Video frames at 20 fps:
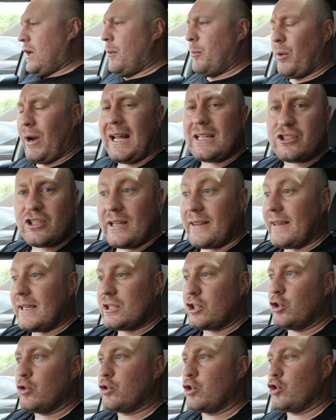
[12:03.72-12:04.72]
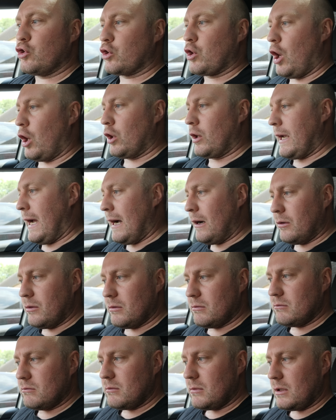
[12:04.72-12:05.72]
But actually this used to just conk out.
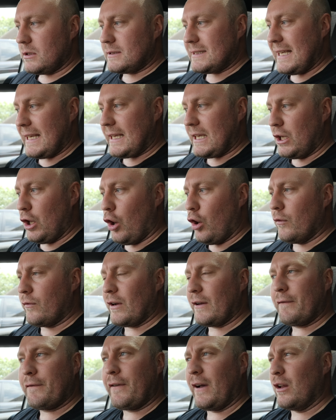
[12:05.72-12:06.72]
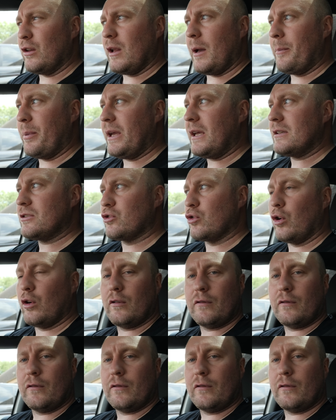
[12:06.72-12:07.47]
Ticking over, it felt a bit